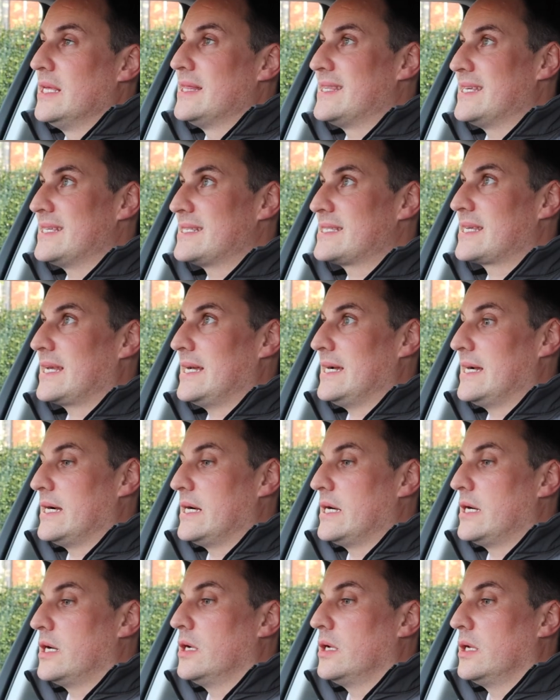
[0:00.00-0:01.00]
this
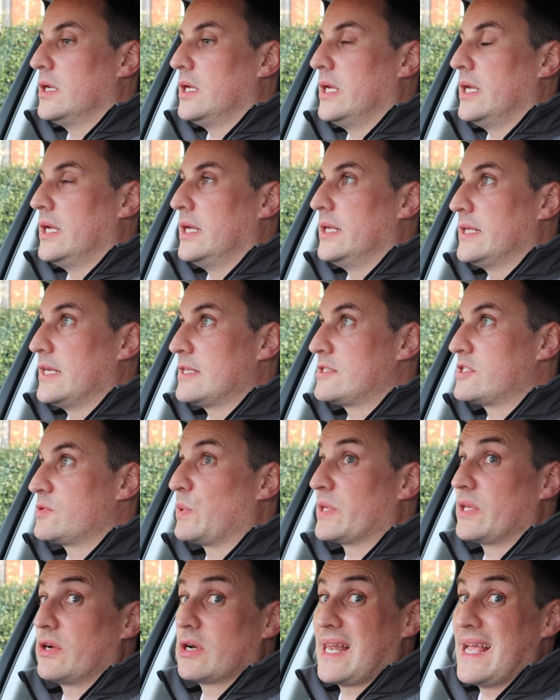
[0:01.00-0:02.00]
car, that's
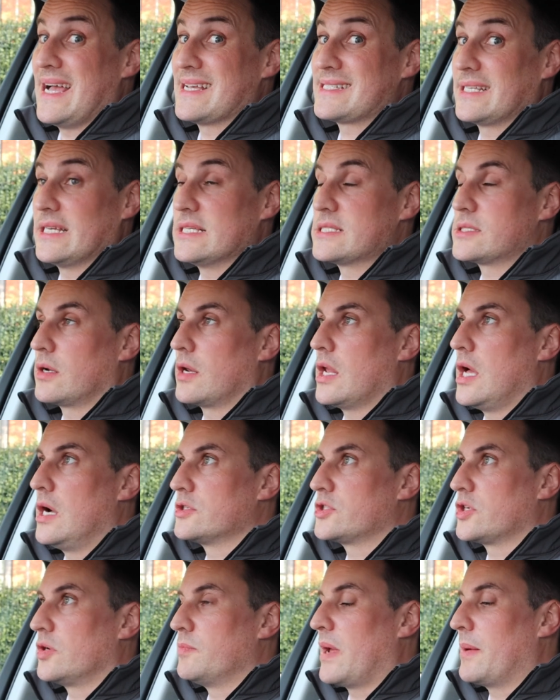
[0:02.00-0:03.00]
what they're classing as the
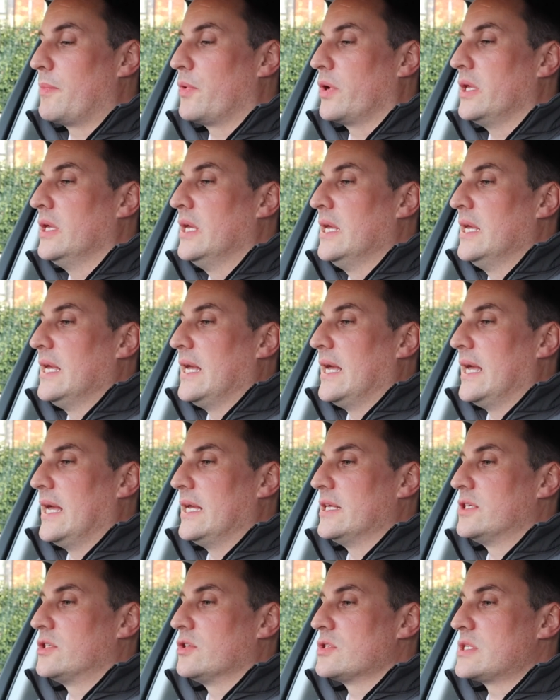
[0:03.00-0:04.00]
long-term memory,
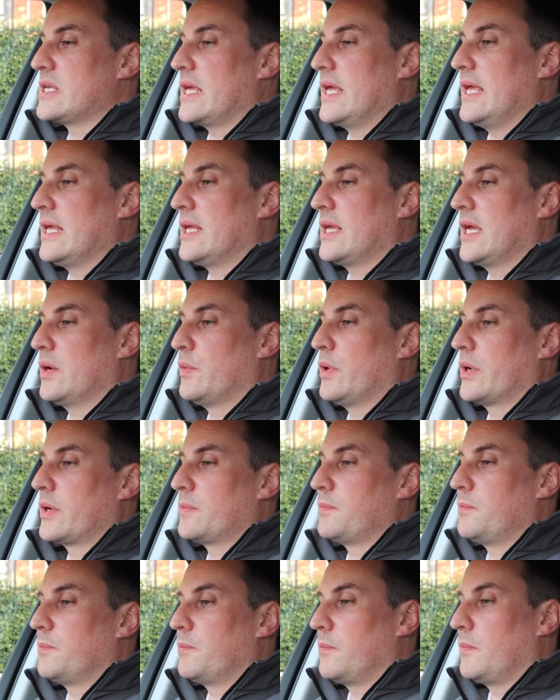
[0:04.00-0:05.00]
does a kilowatt
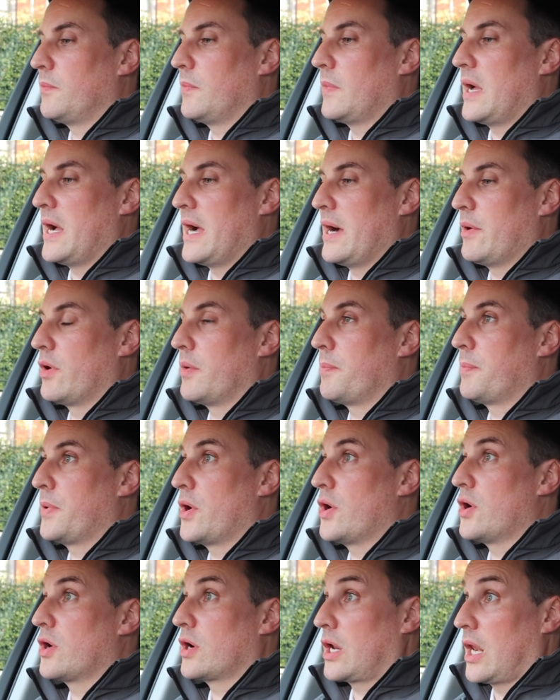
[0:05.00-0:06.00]
hour
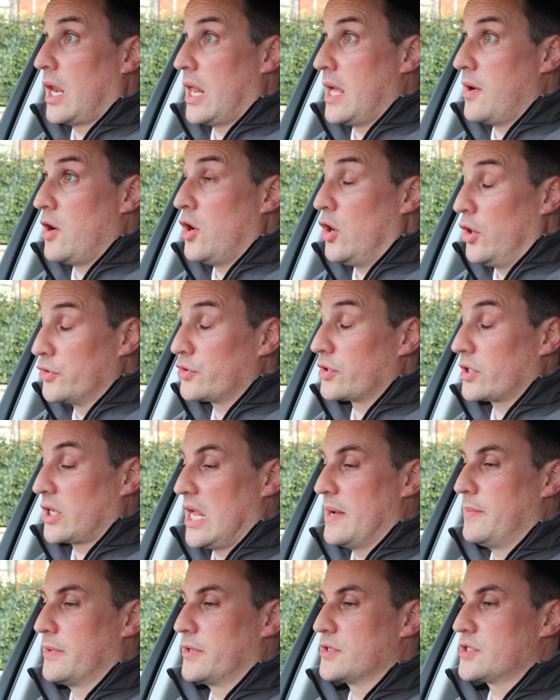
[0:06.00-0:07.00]
per 100
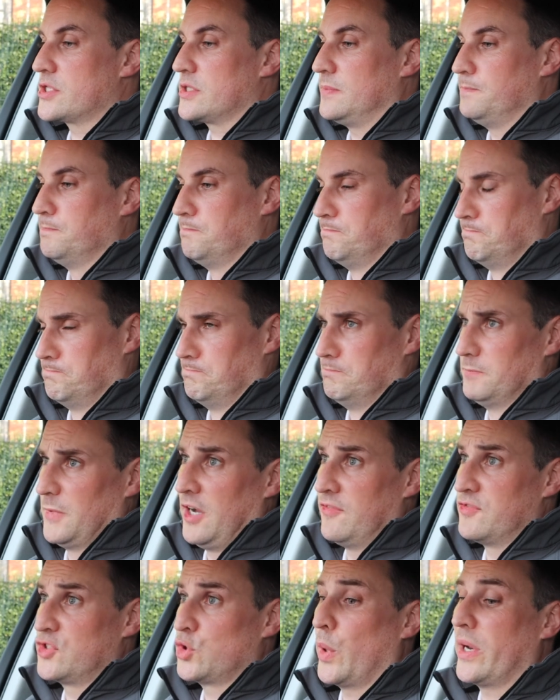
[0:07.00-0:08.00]
kilometers
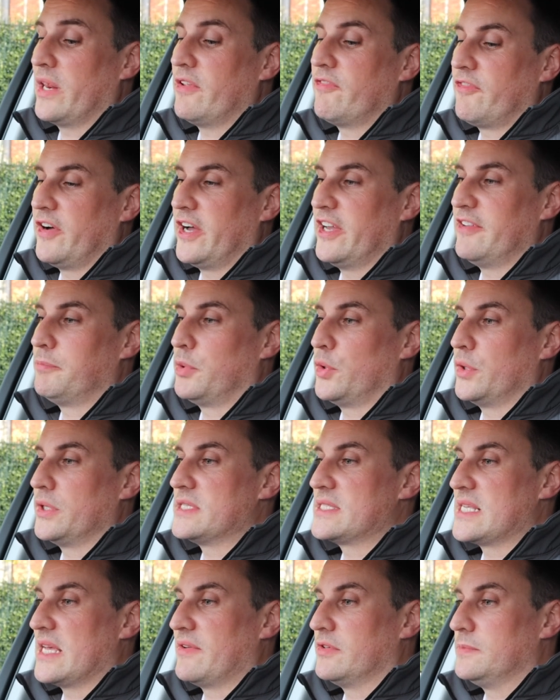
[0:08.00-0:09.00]
of
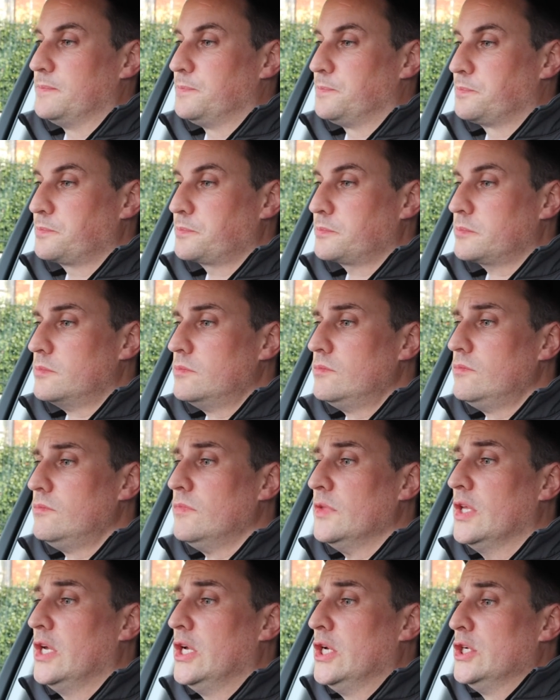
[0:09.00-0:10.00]
25.7.
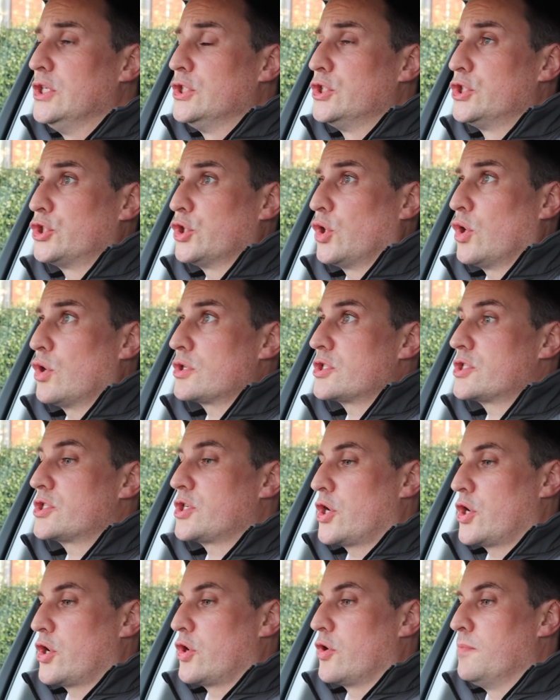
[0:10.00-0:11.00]
Short
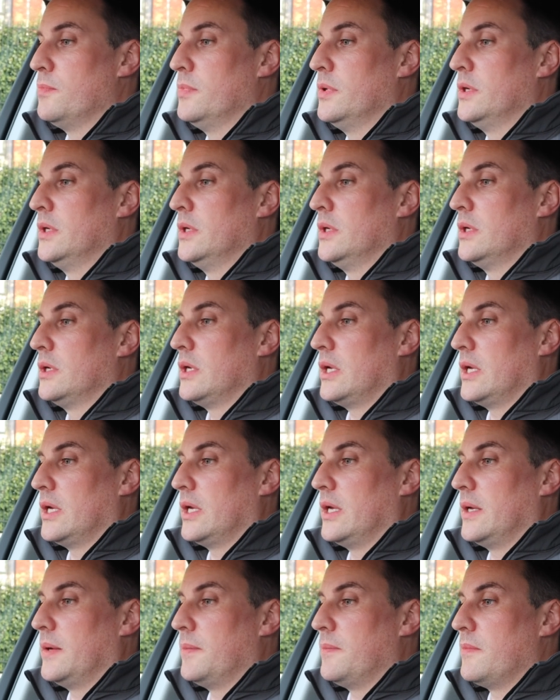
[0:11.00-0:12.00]
term,
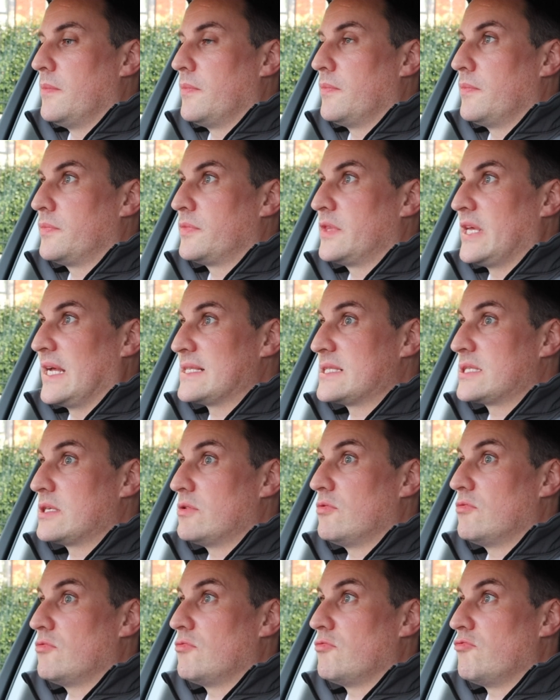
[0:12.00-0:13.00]
that's
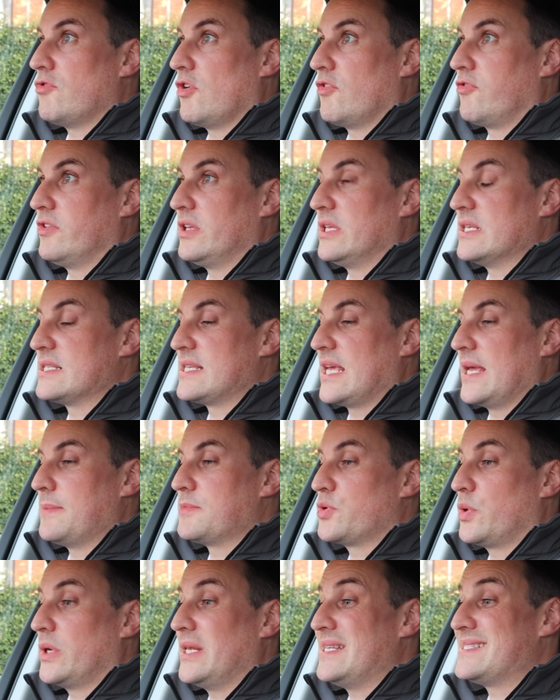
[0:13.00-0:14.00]
roughly the same,
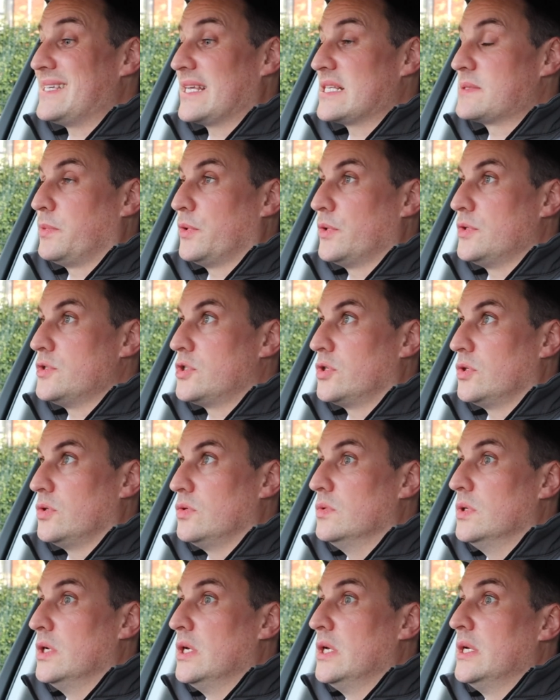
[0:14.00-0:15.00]

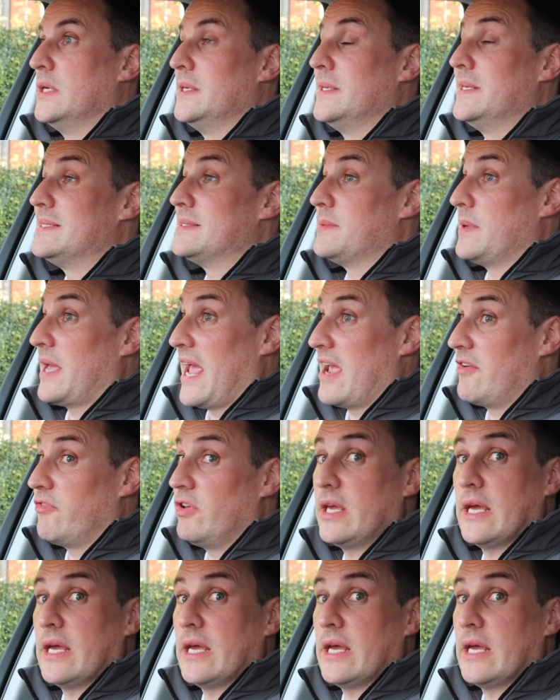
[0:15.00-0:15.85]
26.2. It's a heavy